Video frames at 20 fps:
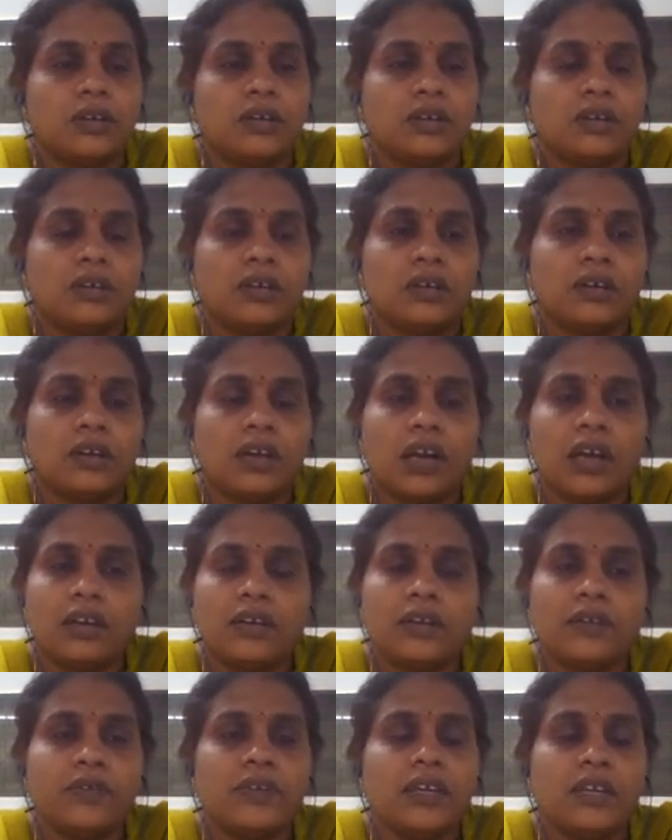
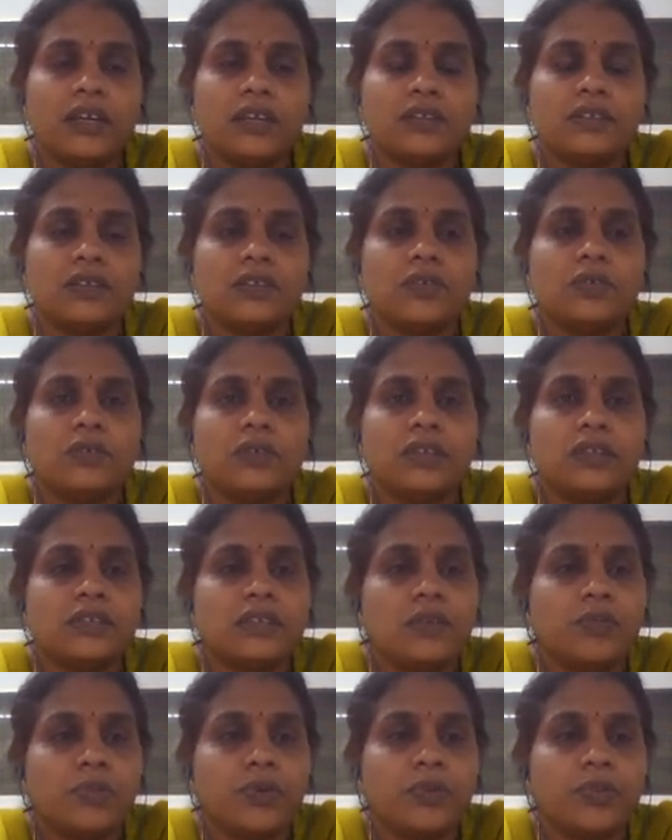Already we executed
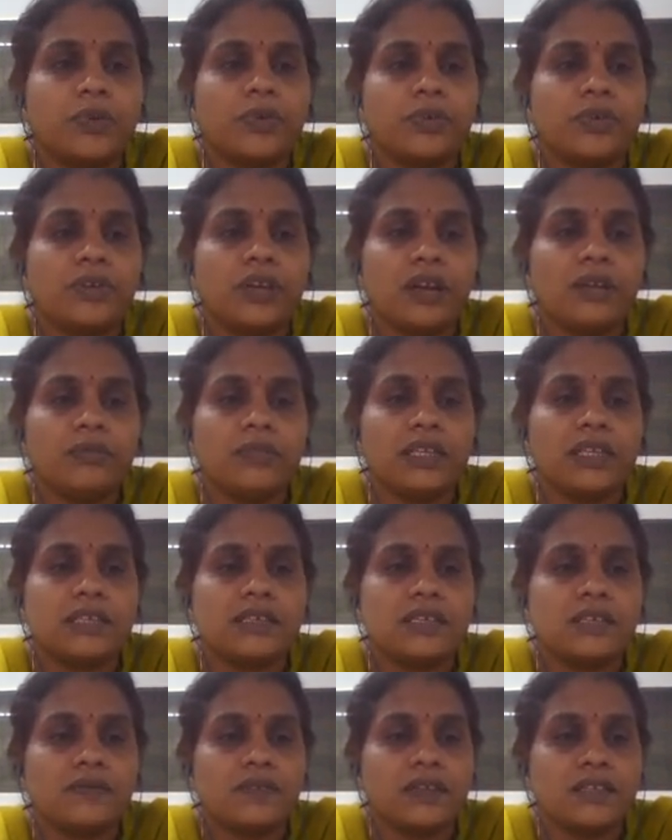simple program. This
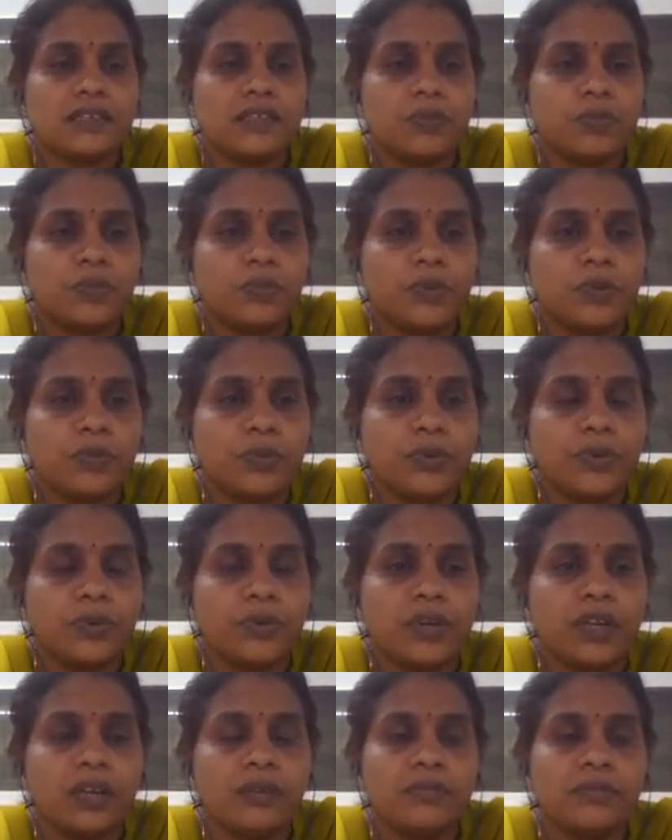is one simple
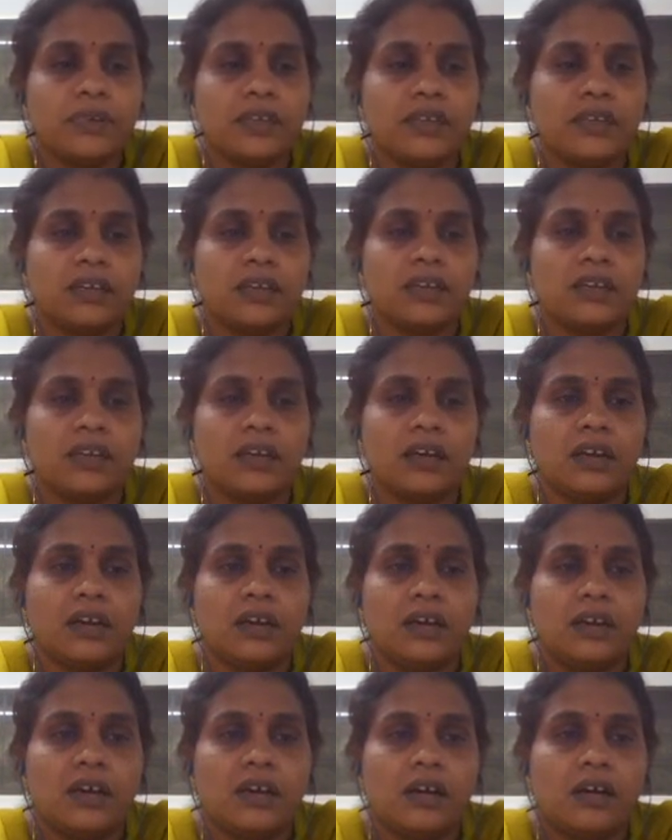program. Here
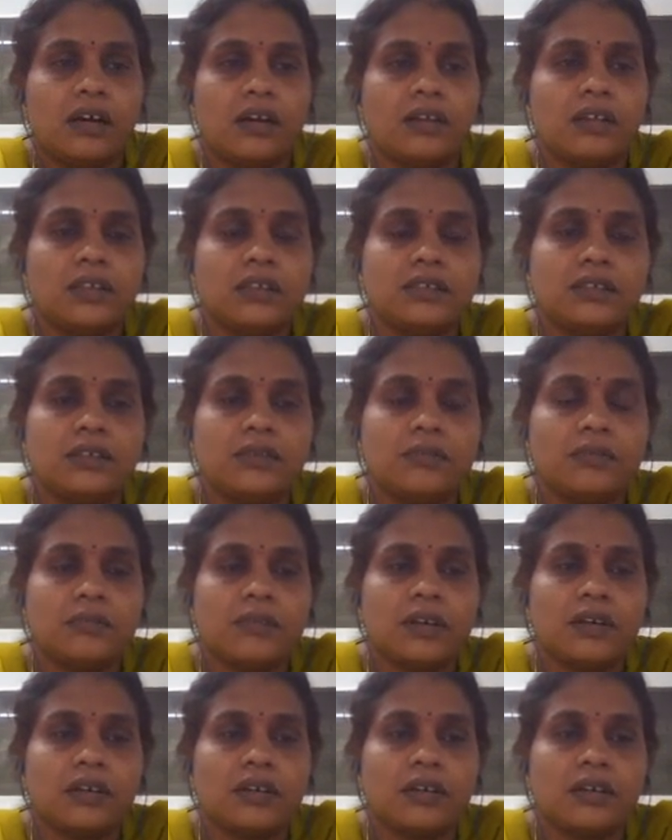all the
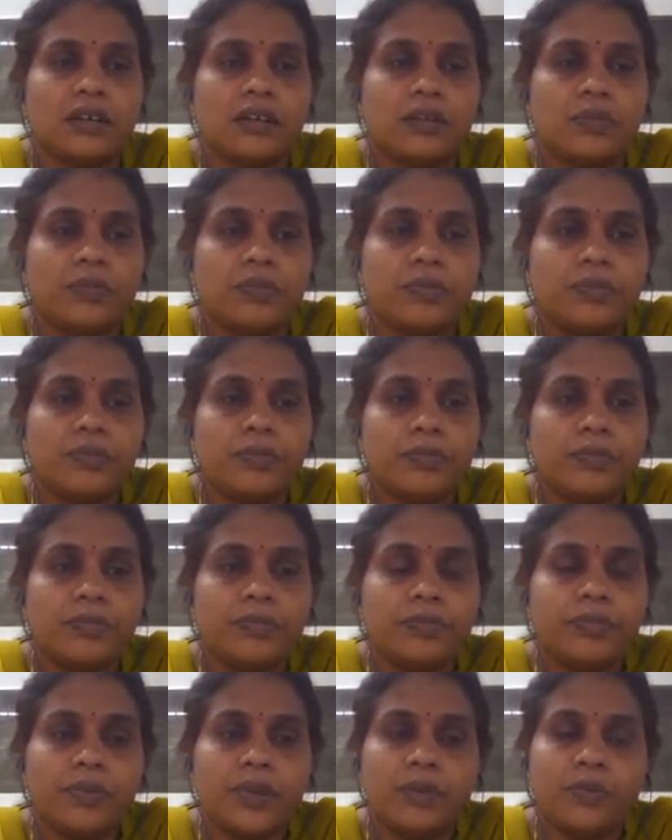same
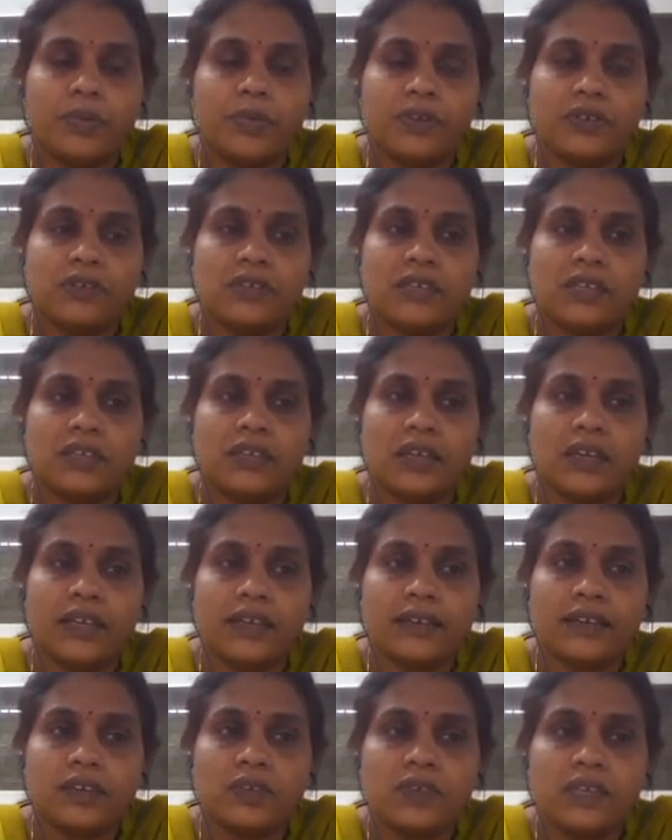pre-processing
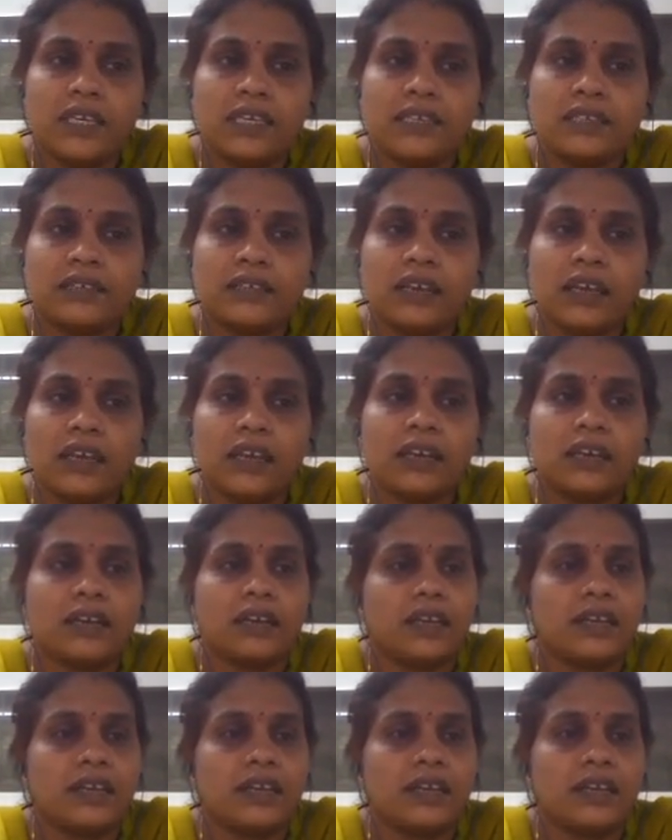directive is there.